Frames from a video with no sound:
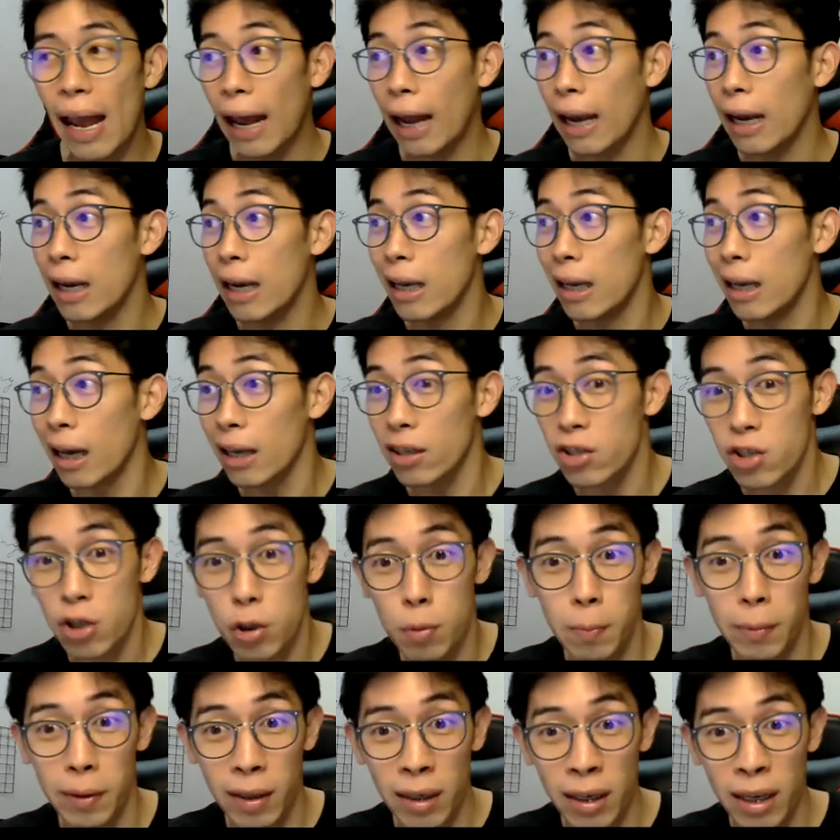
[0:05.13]

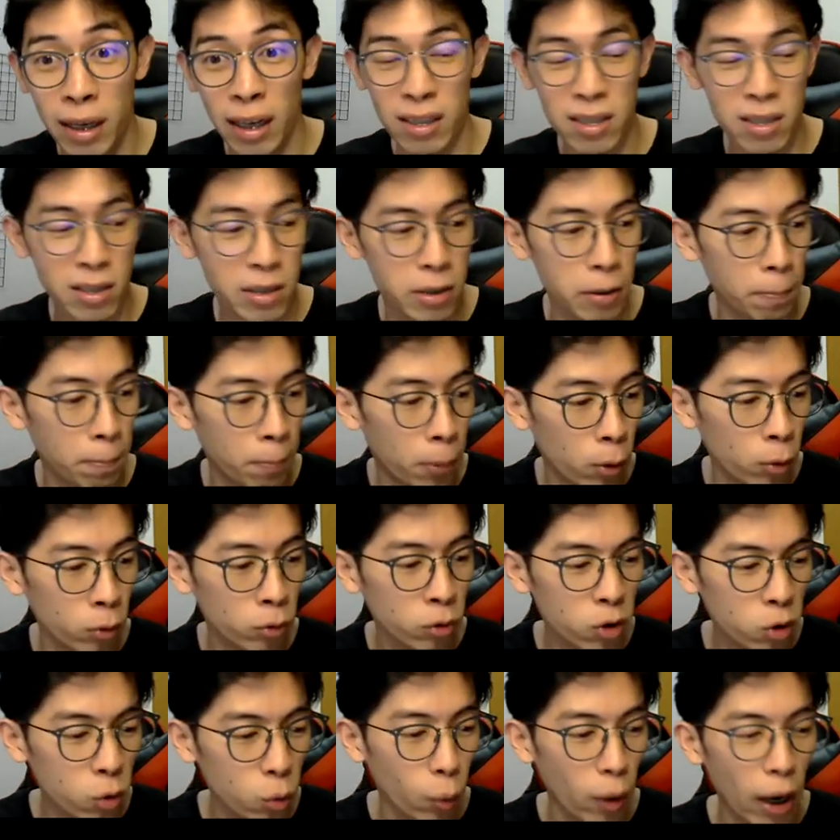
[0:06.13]
enlargement that's
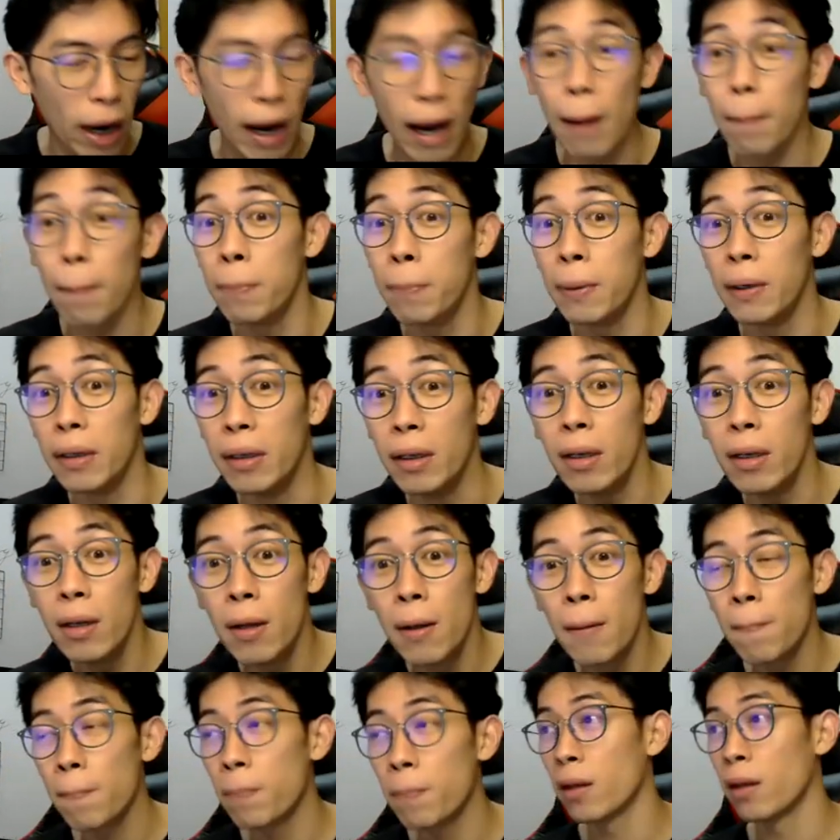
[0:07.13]
supposed to
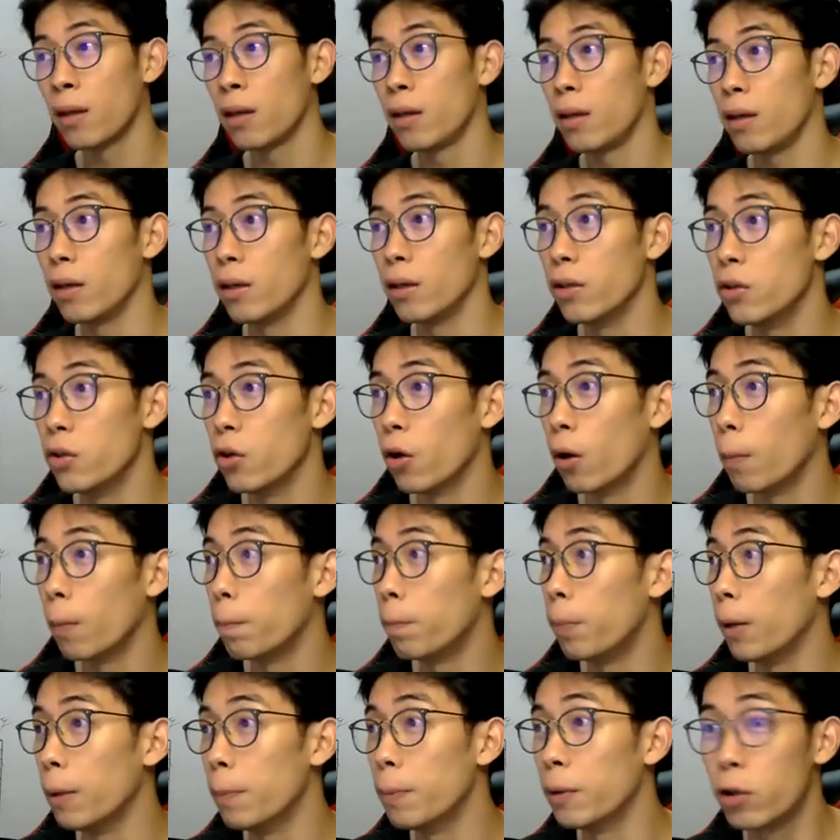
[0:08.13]
happen in
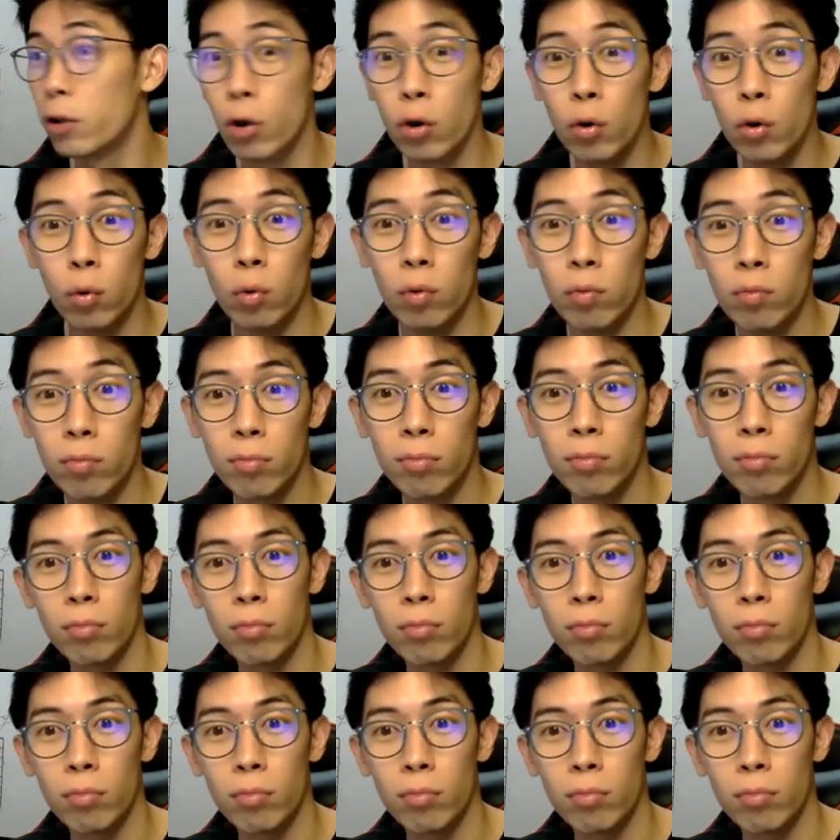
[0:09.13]
your paper two.